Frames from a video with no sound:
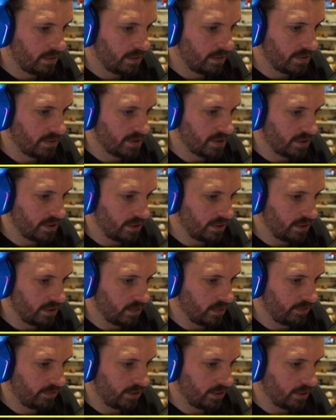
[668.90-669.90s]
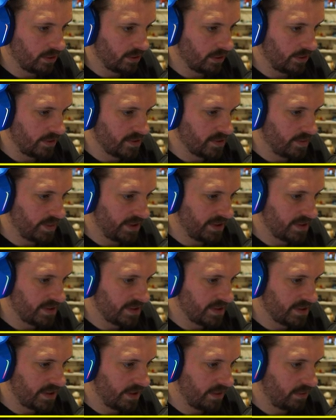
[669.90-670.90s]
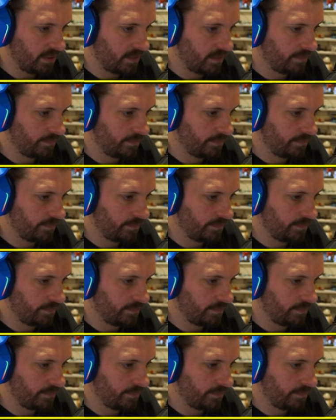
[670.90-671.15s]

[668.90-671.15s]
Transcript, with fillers: So we've got all those pieces now.